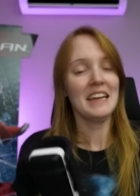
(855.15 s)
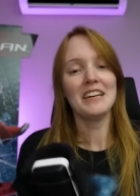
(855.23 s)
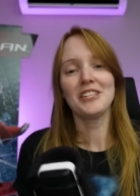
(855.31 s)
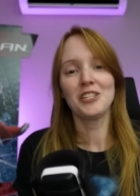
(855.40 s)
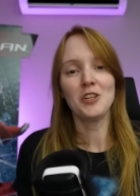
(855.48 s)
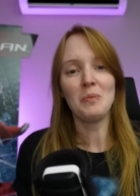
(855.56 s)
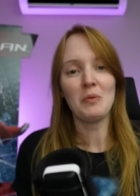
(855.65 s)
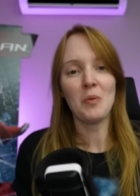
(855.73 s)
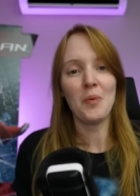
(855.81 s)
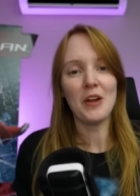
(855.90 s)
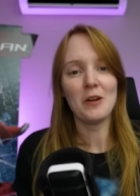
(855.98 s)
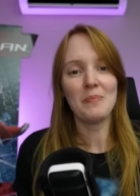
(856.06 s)
It is super
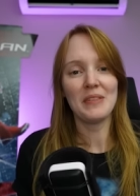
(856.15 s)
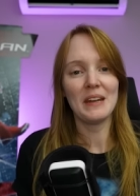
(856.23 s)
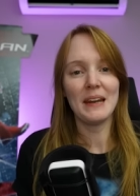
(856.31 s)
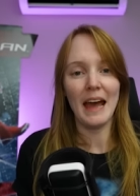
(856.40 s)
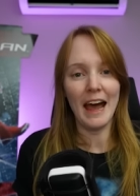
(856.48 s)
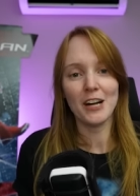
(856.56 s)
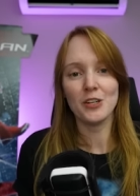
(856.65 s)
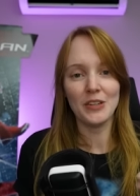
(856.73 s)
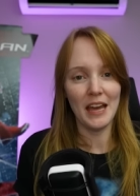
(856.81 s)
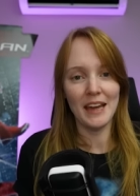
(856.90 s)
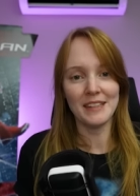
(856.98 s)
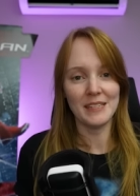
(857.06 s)
weird, but then it
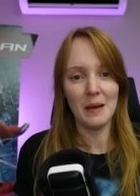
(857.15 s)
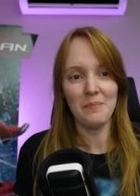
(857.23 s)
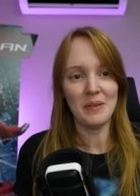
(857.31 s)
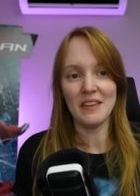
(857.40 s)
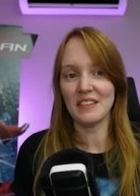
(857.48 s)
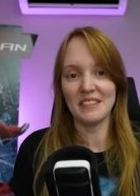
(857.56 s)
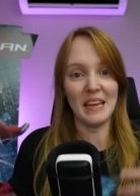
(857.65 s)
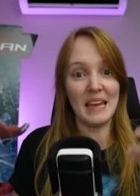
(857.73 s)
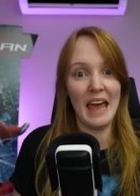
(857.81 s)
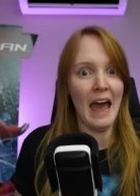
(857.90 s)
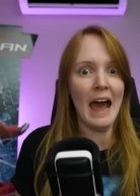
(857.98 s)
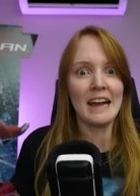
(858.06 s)
actually ends up being this
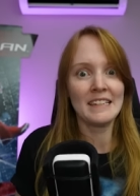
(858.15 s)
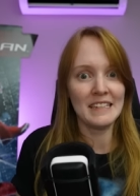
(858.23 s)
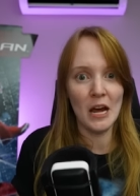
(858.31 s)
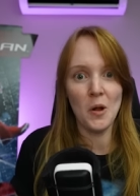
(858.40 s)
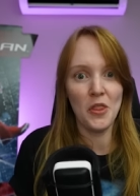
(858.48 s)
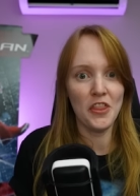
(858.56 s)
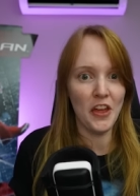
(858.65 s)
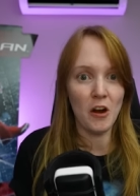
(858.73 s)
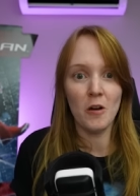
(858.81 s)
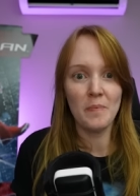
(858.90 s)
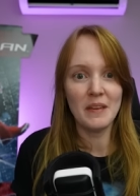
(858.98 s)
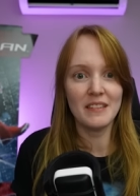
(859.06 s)
like acted out
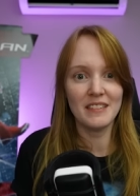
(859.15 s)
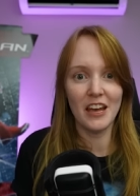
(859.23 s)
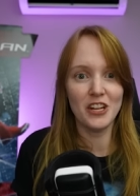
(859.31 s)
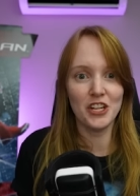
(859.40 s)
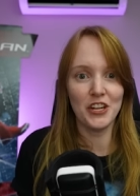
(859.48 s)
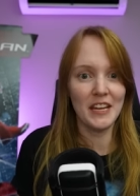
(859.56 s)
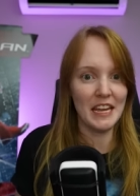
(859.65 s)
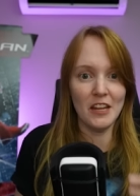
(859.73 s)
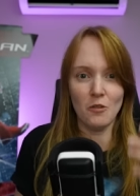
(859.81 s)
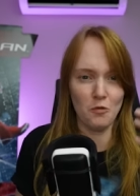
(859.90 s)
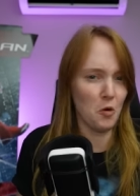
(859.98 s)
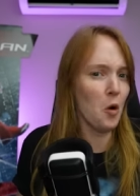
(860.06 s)
therapy session
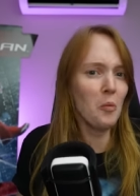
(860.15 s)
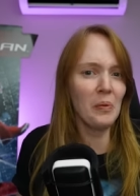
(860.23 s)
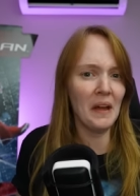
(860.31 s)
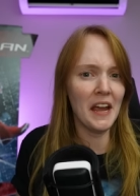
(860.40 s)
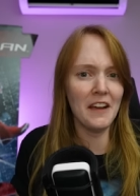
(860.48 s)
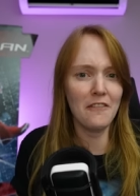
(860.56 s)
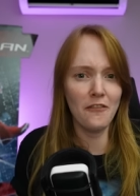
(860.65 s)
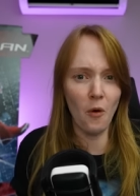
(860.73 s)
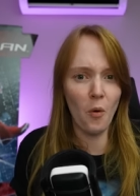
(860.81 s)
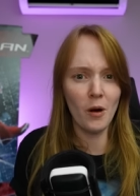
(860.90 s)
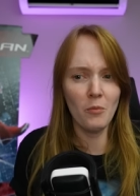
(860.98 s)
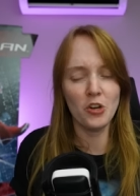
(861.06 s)
in role playing form,